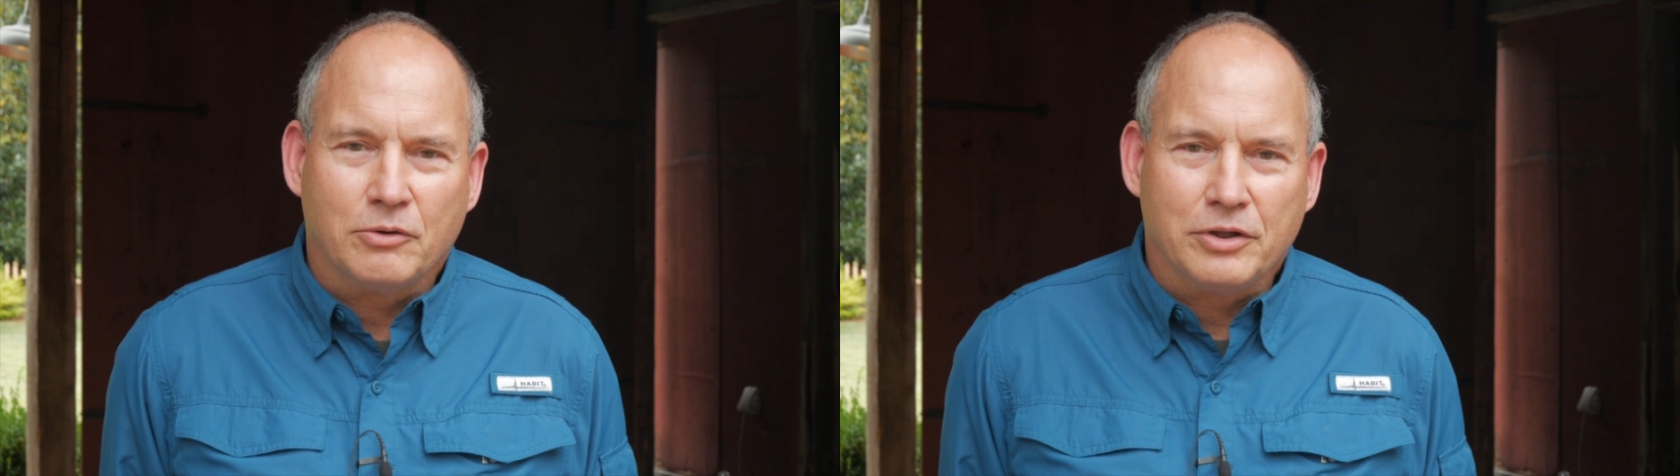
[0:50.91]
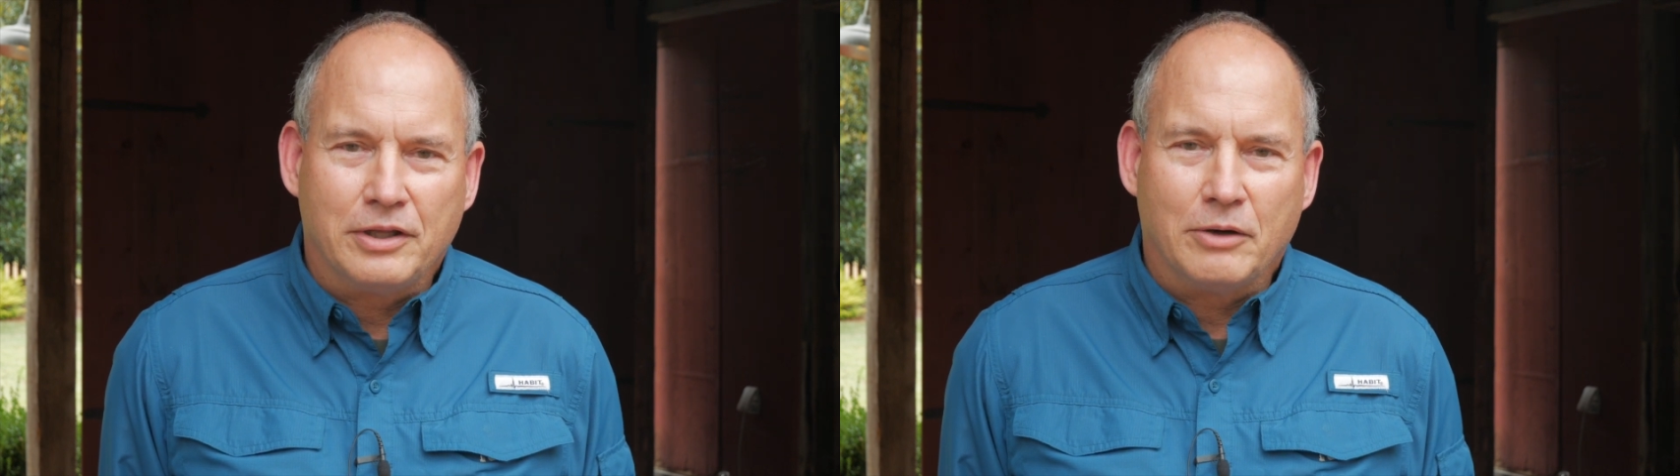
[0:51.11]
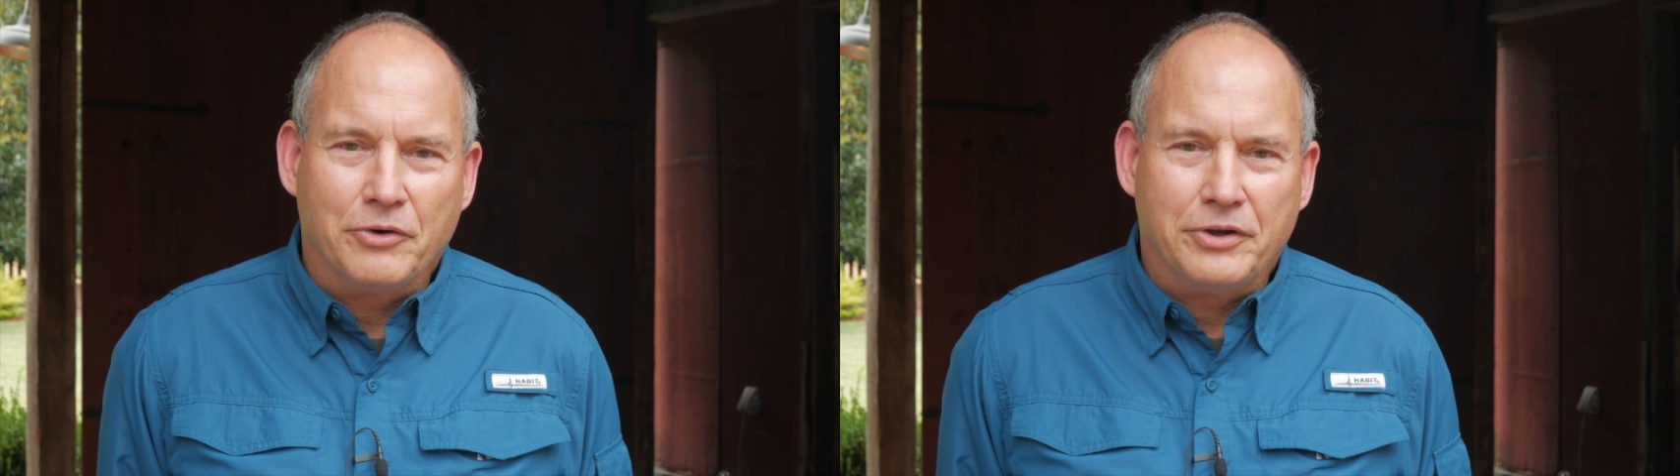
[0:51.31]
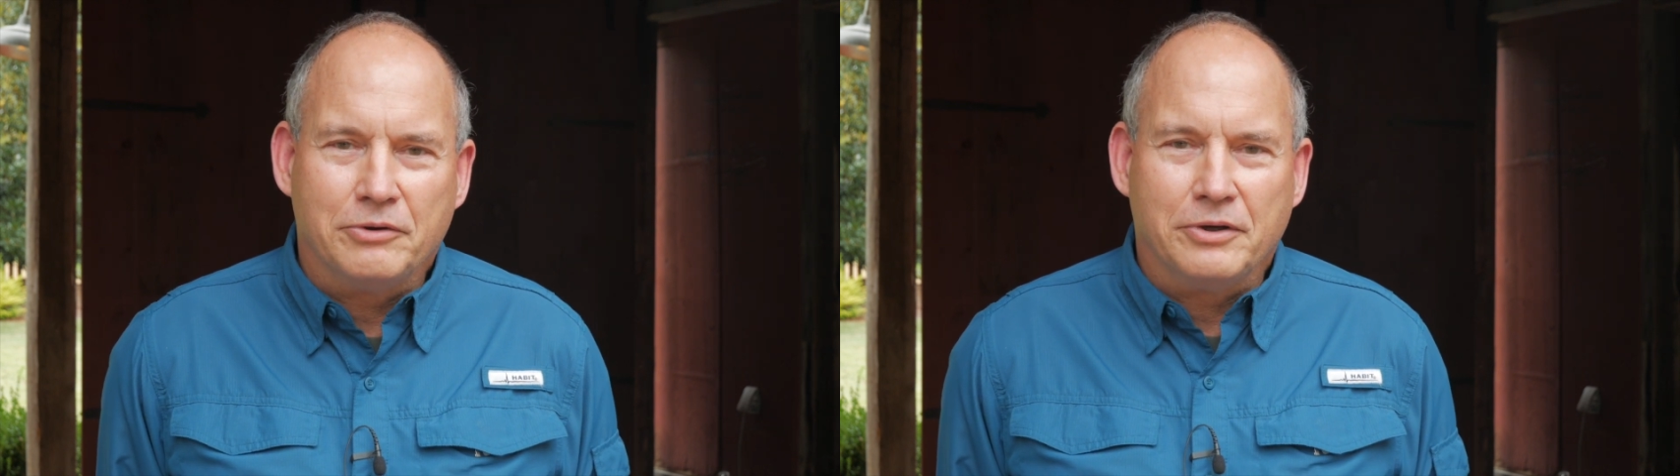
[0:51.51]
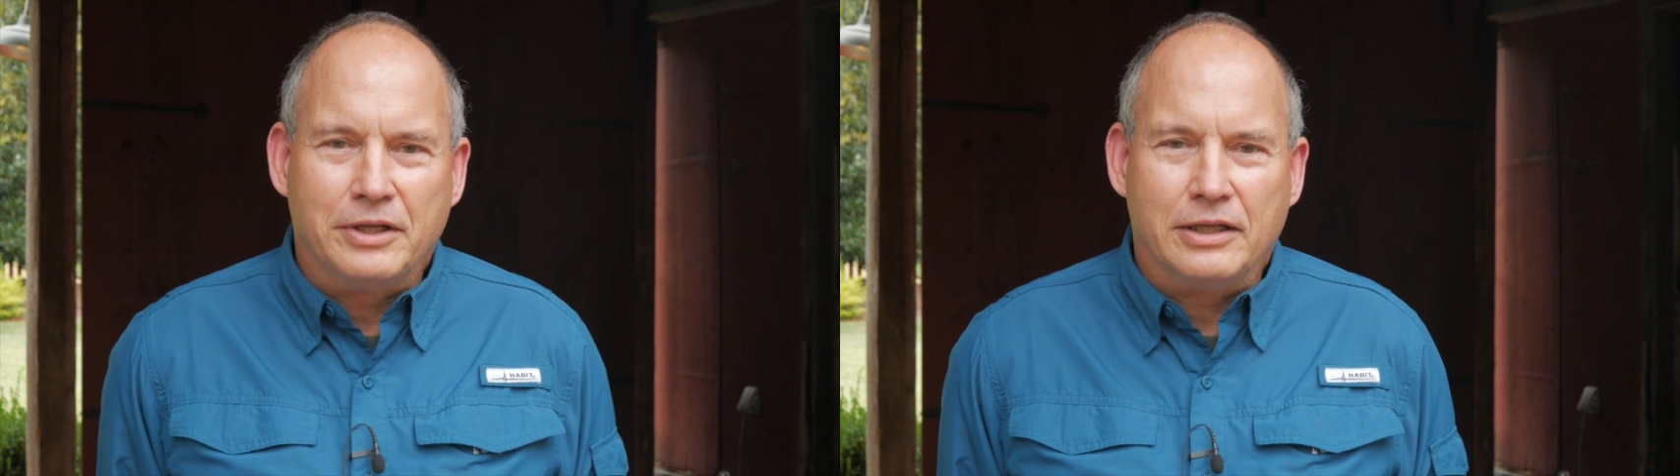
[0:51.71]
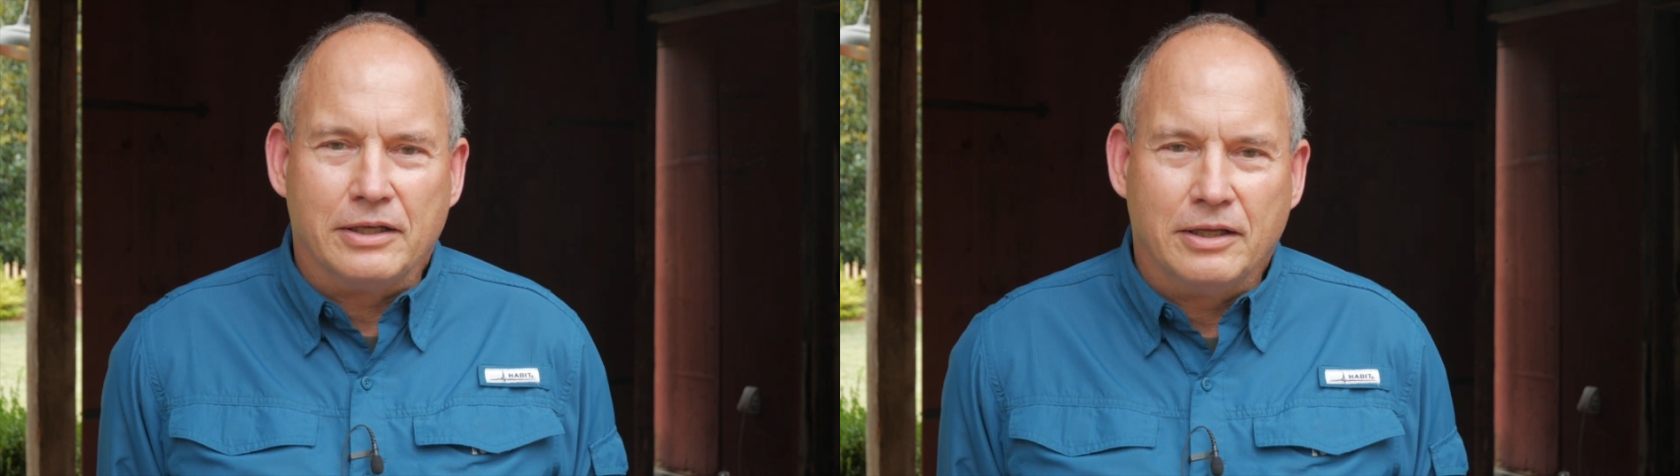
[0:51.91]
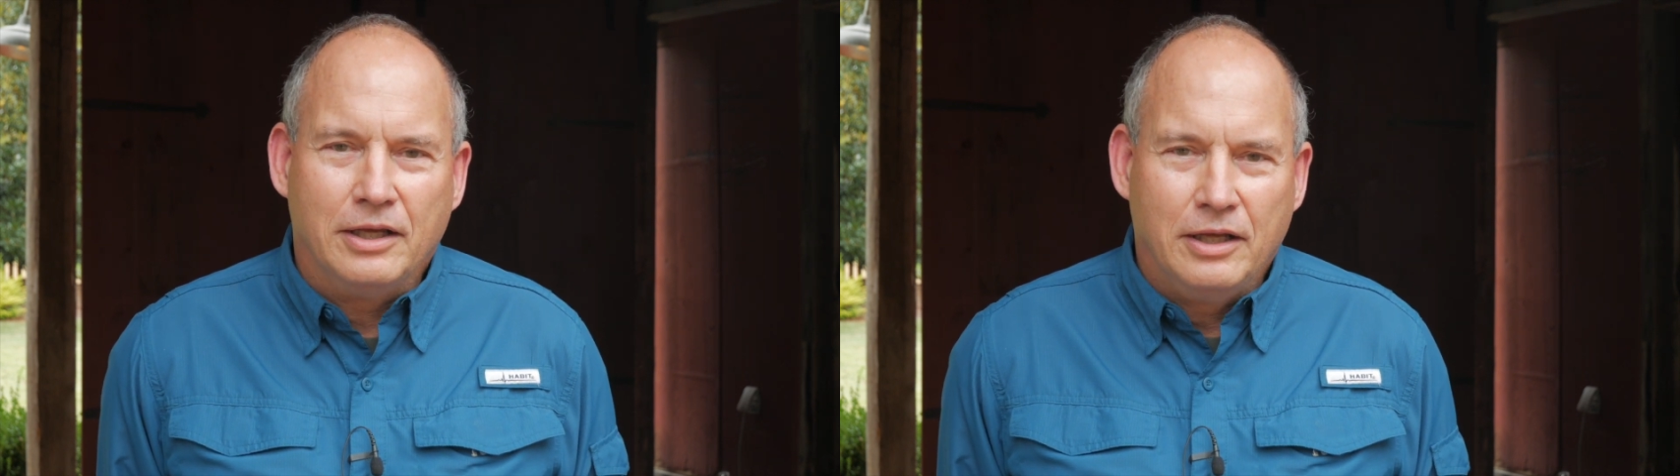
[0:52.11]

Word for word: what they were doing and